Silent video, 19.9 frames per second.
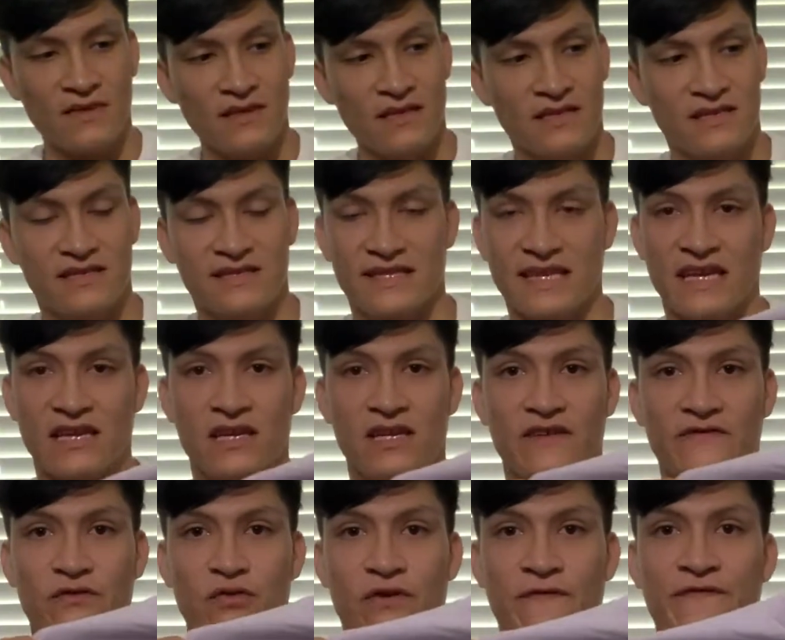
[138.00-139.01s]
because I
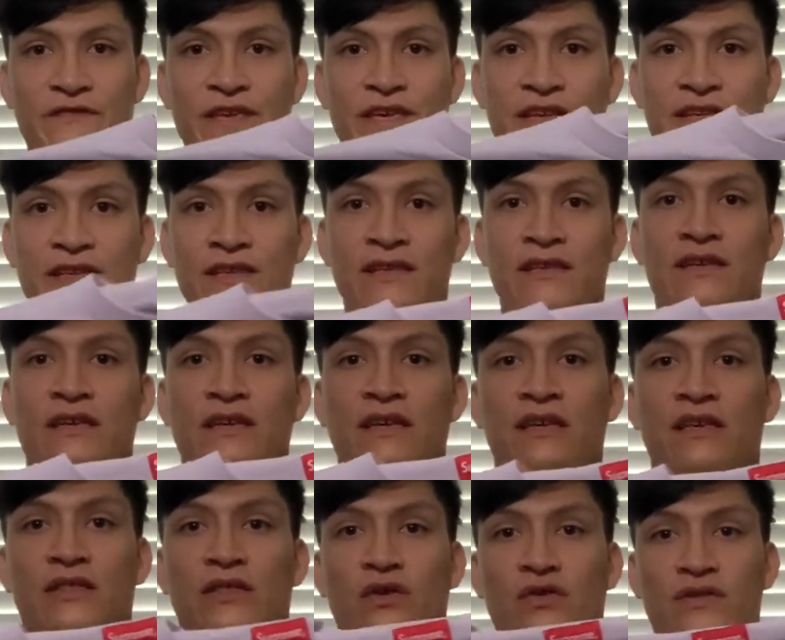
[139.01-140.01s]
love graffiti.
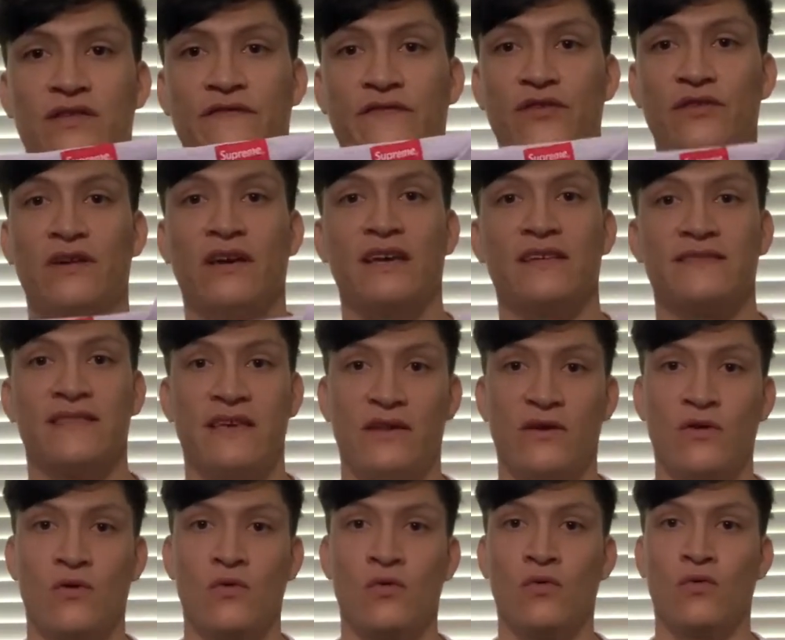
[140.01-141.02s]
Those of you guys that
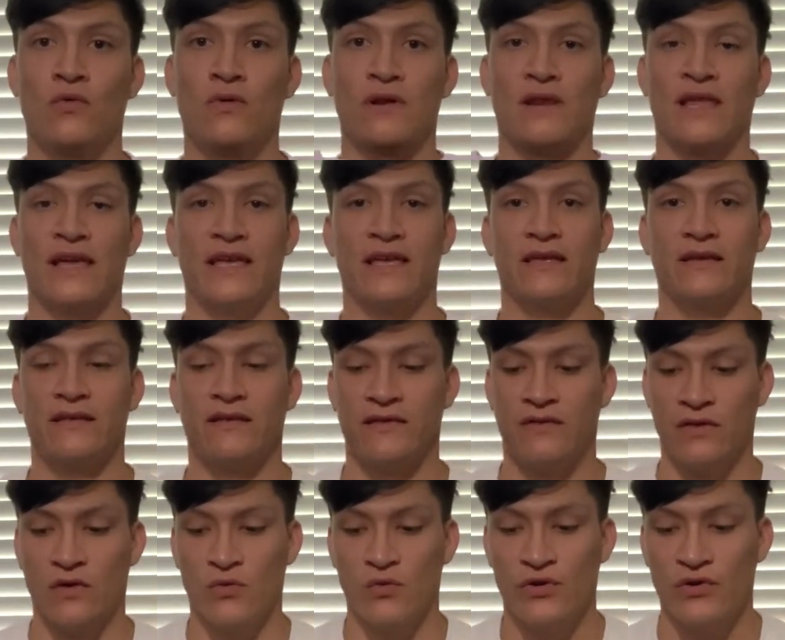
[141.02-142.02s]
know like
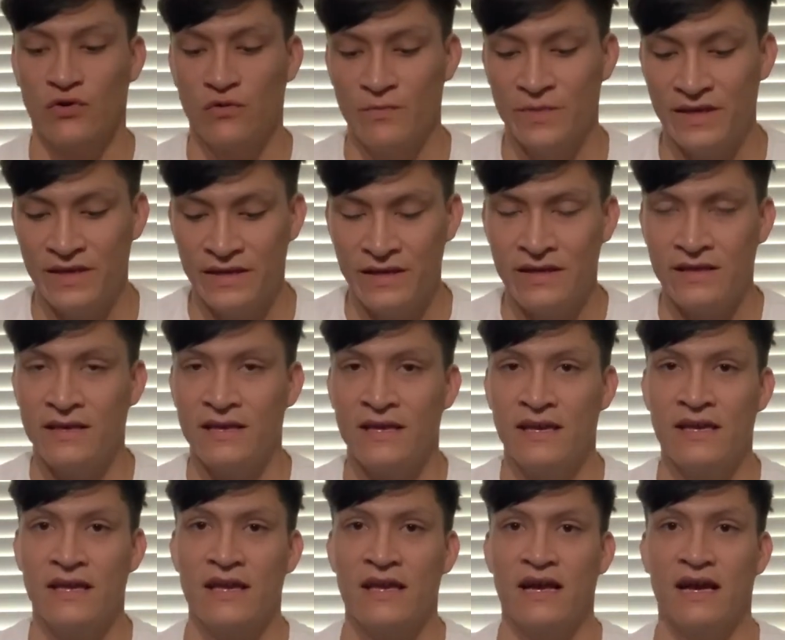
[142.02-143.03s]
the real me,
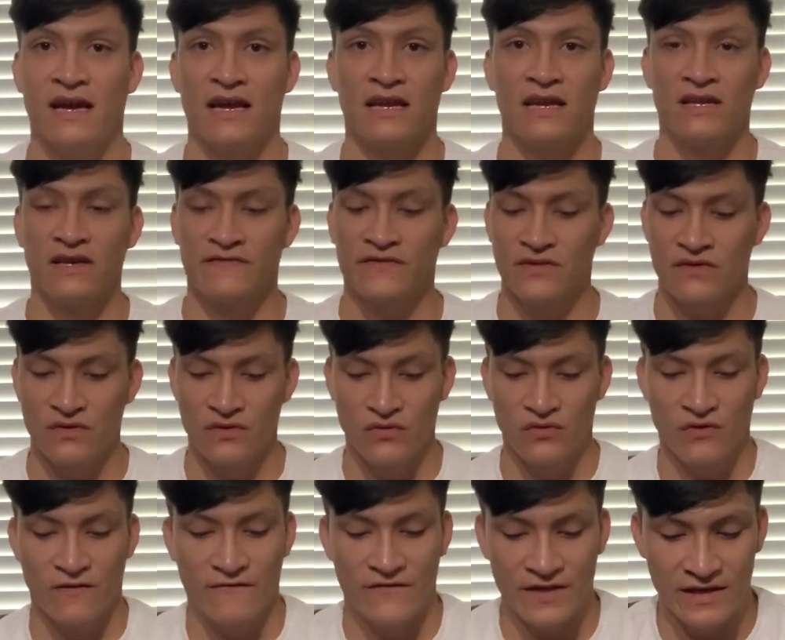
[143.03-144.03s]
I love to do
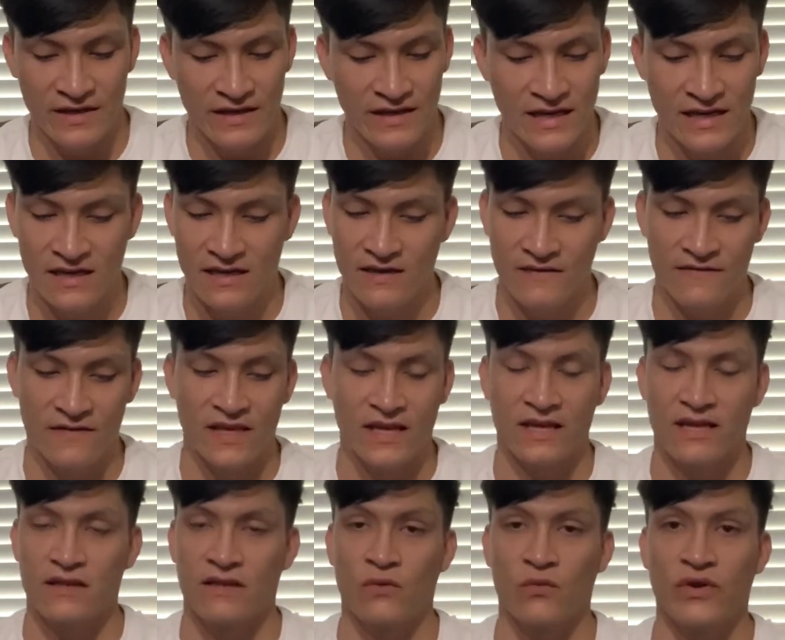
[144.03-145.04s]
graffiti. I love
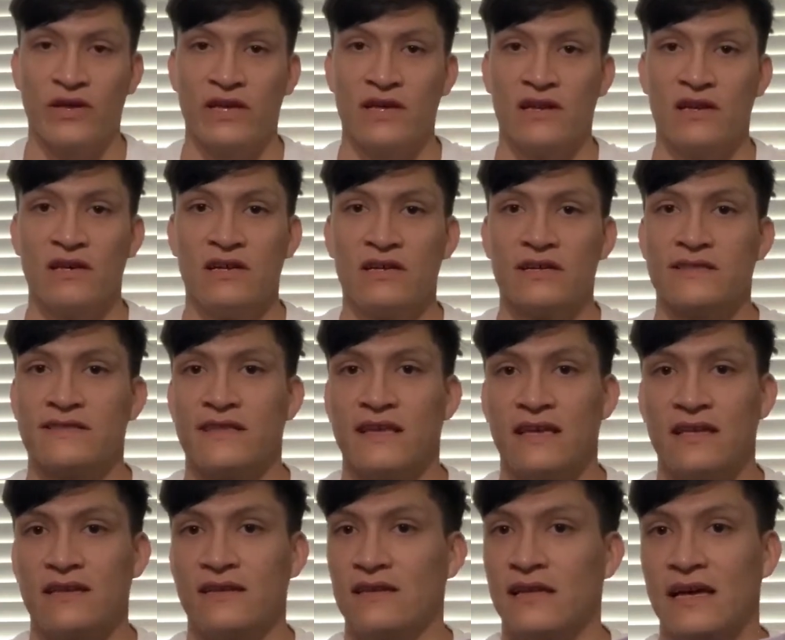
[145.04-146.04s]
like the way it looks. I
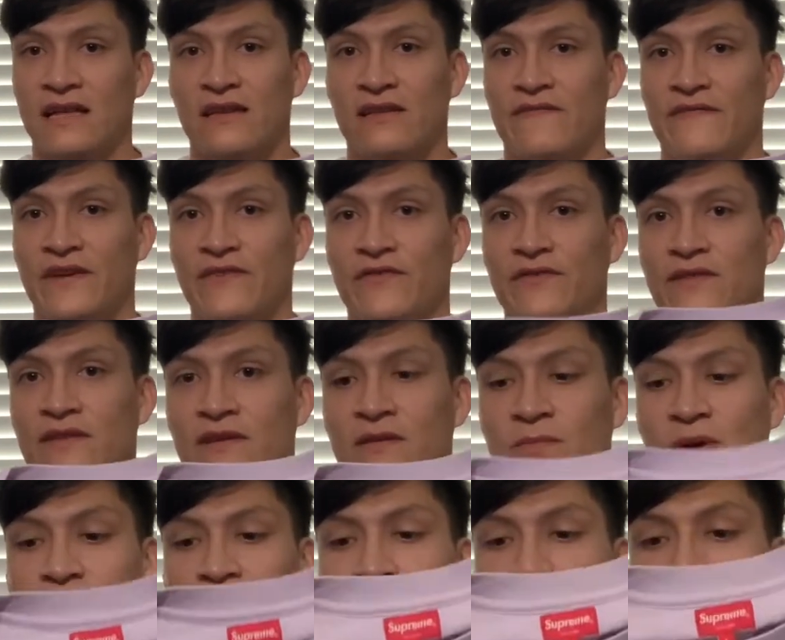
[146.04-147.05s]
love everything
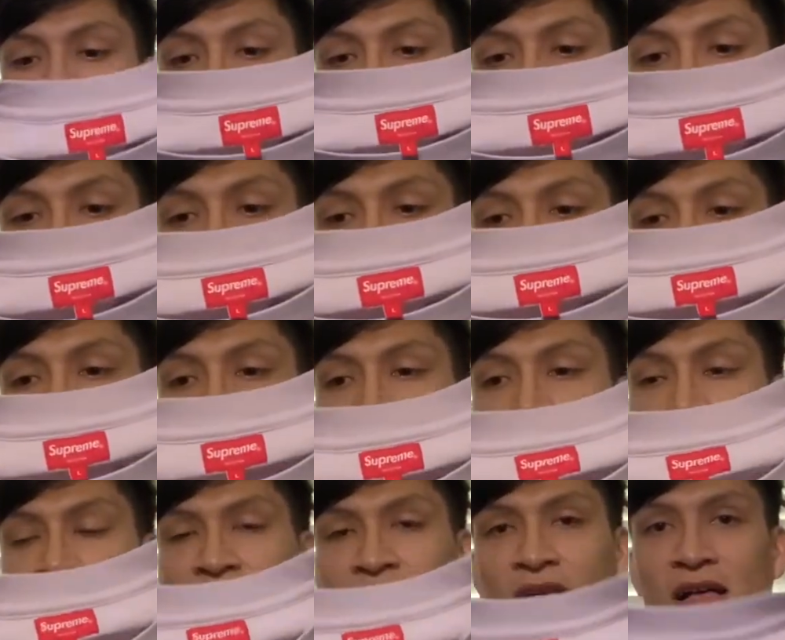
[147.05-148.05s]
about graffiti.
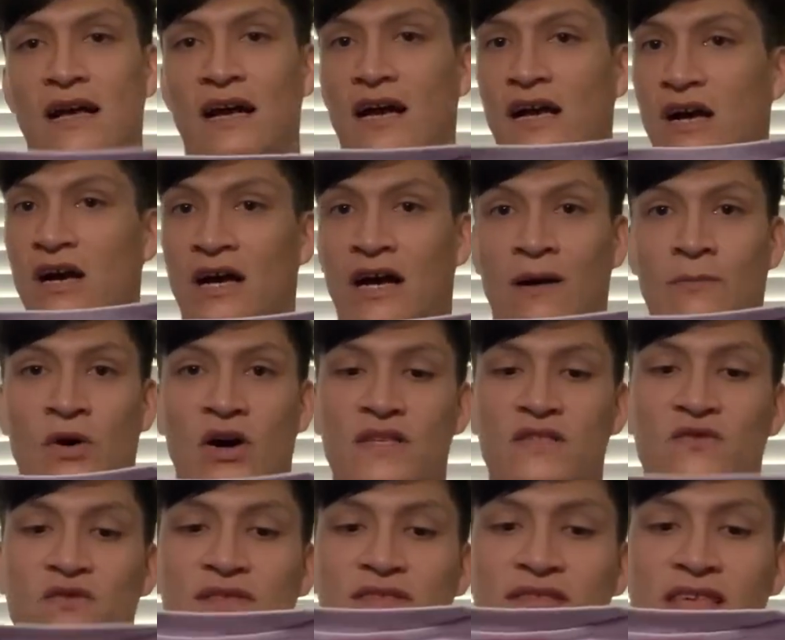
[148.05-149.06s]
I'm
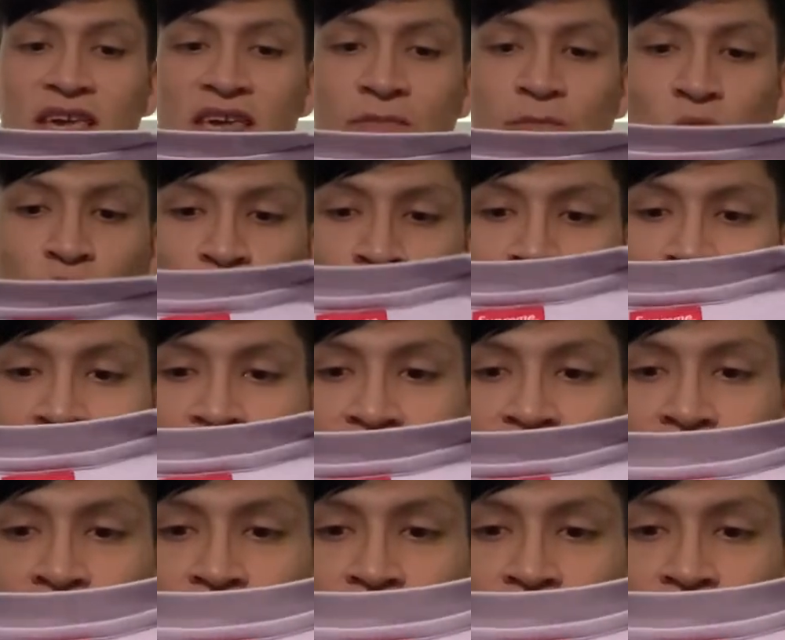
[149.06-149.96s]
also a skateboarder, so